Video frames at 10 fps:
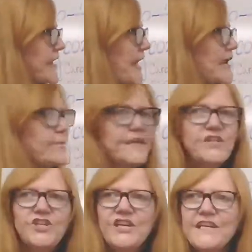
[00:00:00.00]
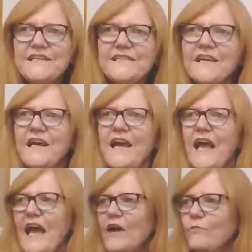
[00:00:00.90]
ABGs.
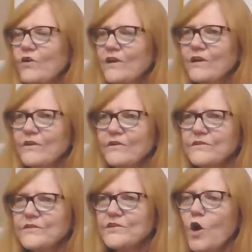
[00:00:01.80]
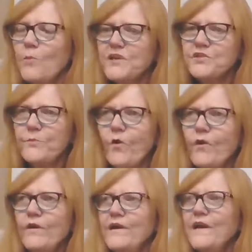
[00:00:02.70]
And we're going to learn so much
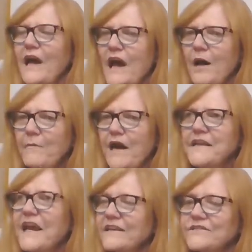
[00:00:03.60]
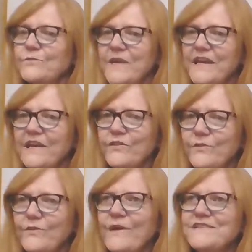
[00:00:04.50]
more next week and
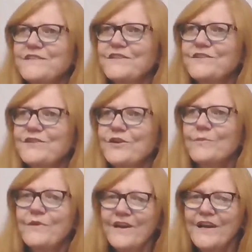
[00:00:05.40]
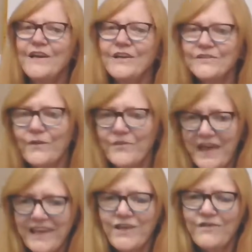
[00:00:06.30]
through the rest of the term. So
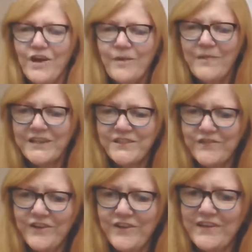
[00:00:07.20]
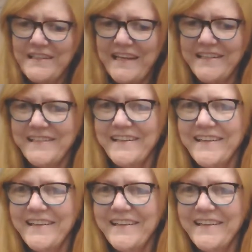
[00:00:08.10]
thank you very much for your attention.